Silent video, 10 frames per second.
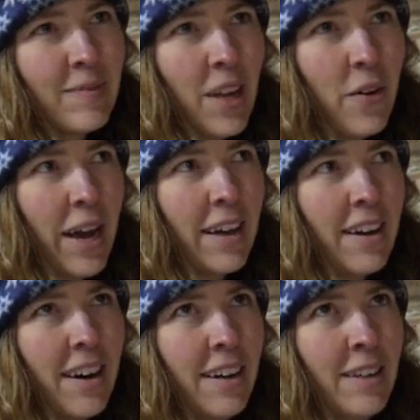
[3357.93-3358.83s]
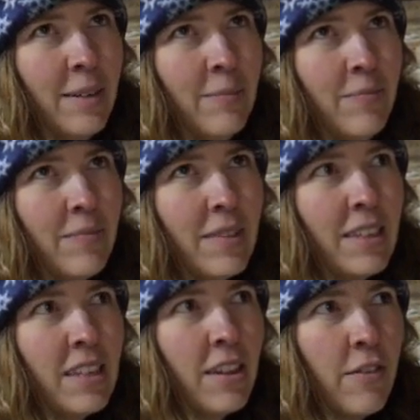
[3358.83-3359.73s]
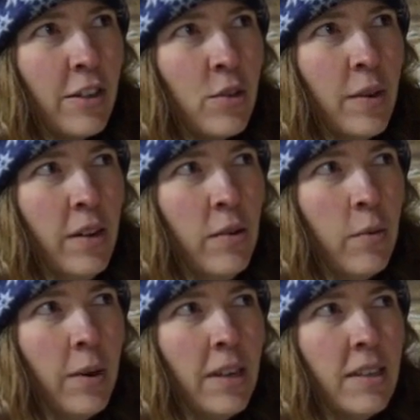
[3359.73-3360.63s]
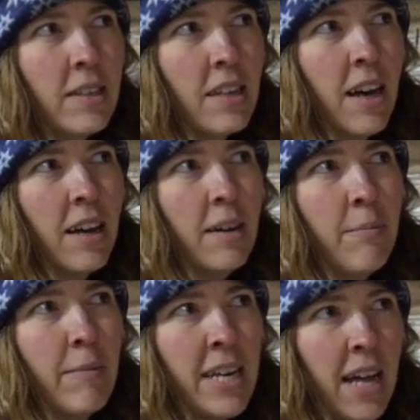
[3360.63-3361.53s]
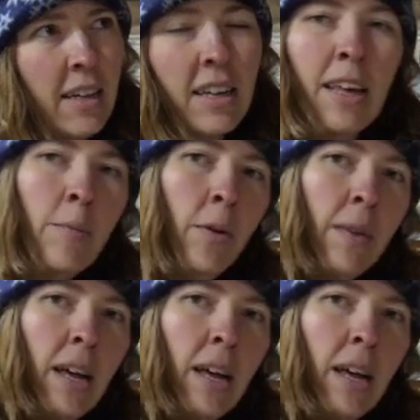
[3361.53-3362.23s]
Okay, um, let's see. The first one was uh, metallic enamel.